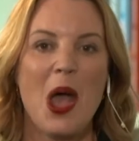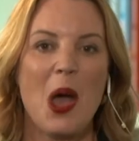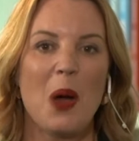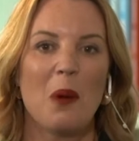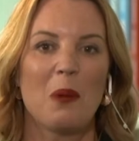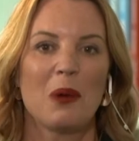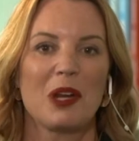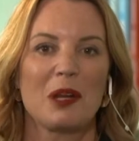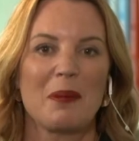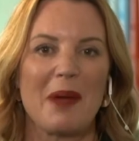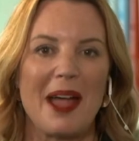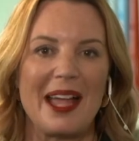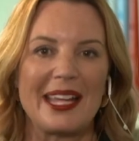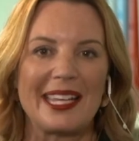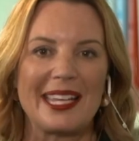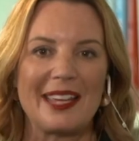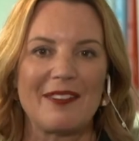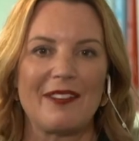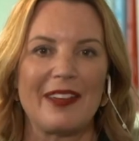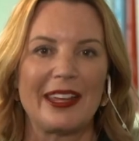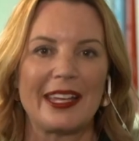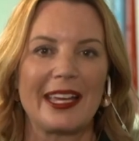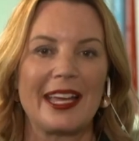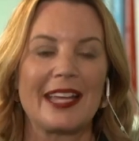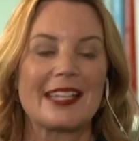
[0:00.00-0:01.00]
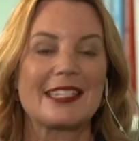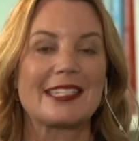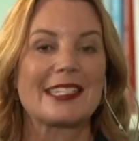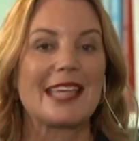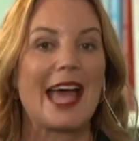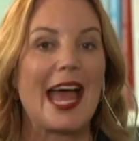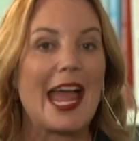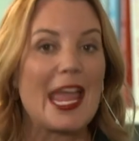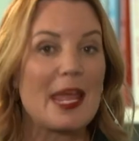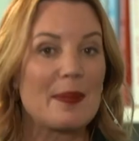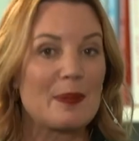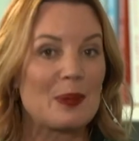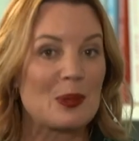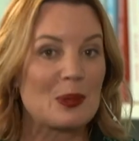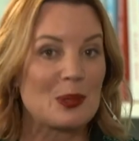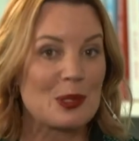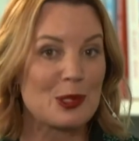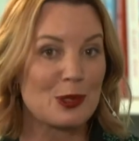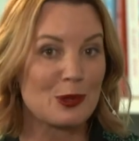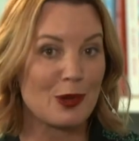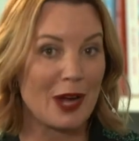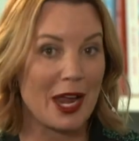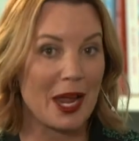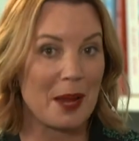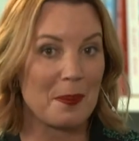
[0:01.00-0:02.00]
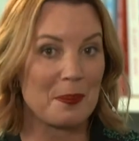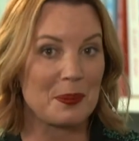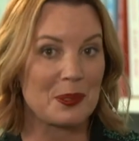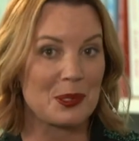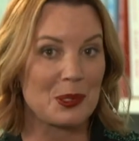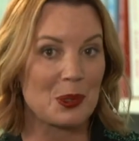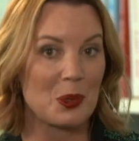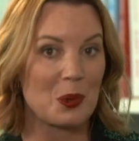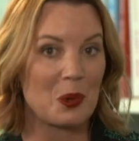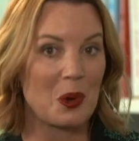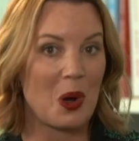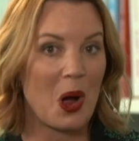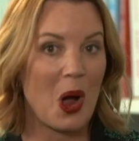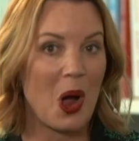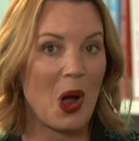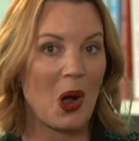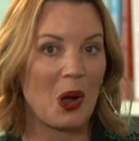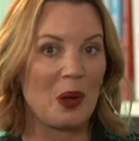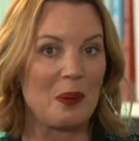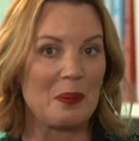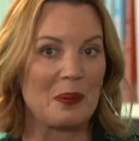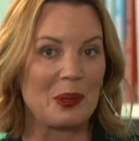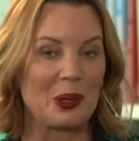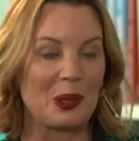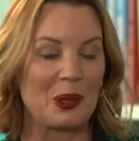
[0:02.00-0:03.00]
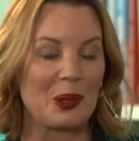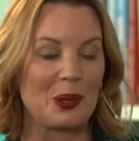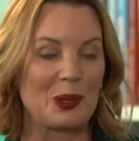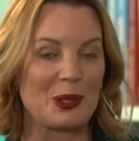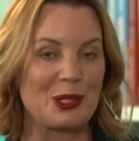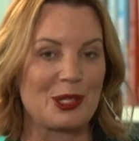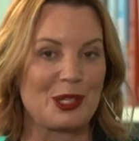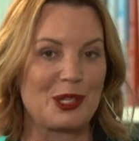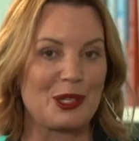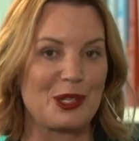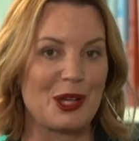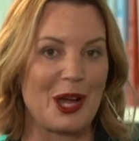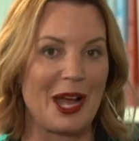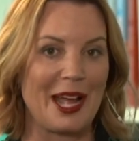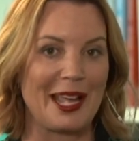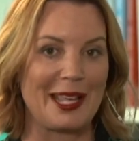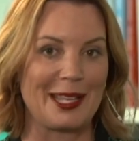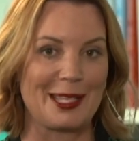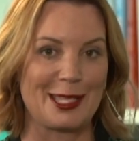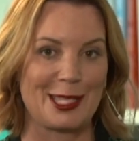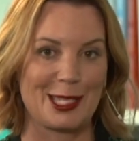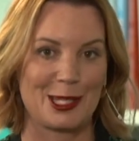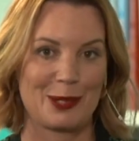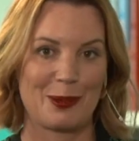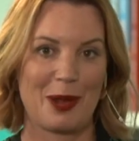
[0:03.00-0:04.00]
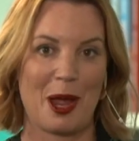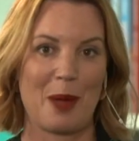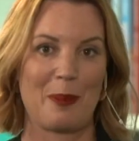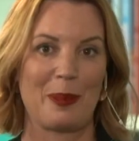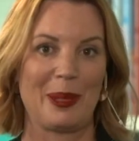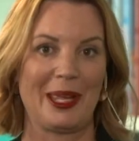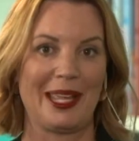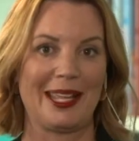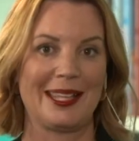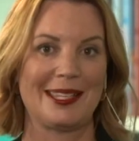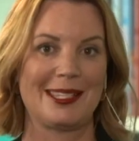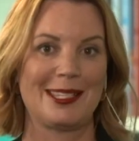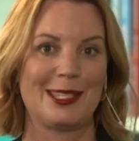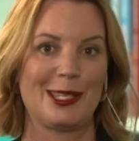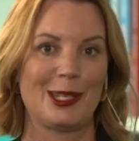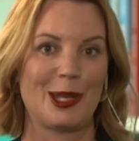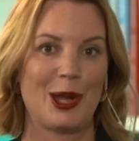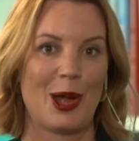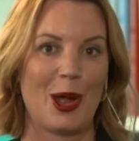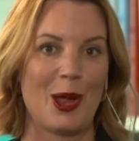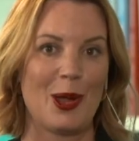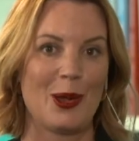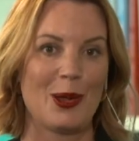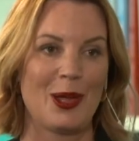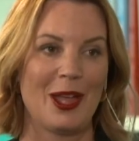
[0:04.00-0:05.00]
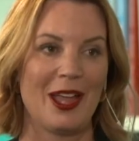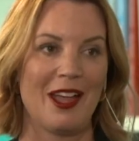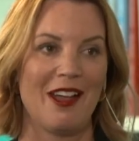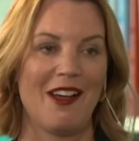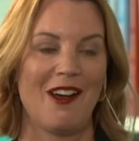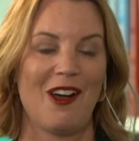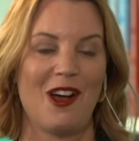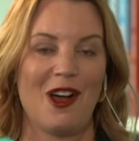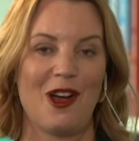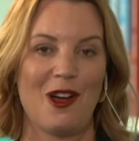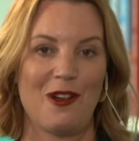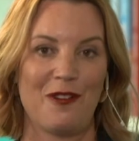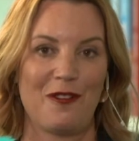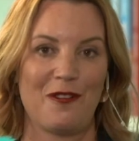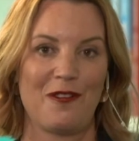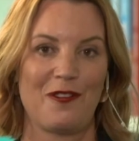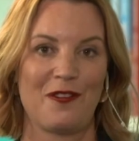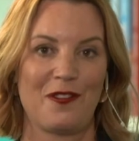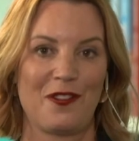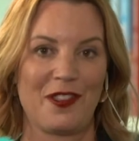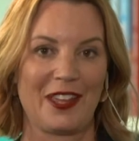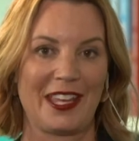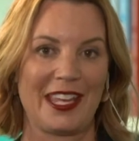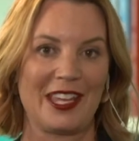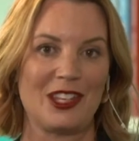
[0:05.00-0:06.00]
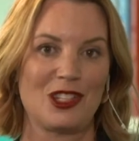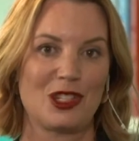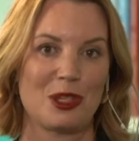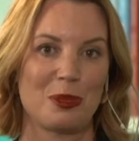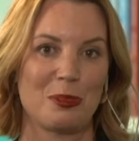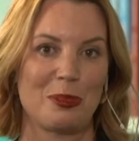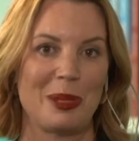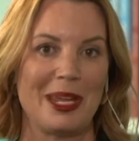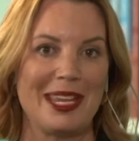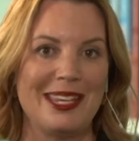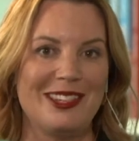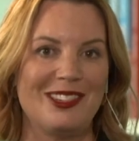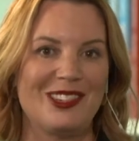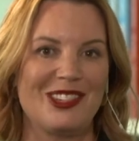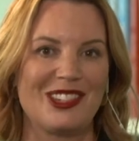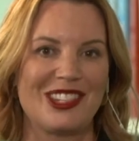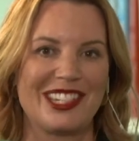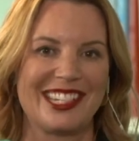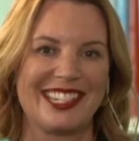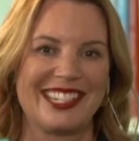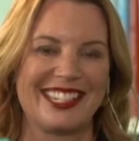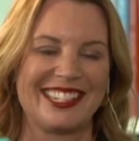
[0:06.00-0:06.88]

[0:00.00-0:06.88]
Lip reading: What about giving table scraps or home cooked diets to our pets, off the kitchen bench?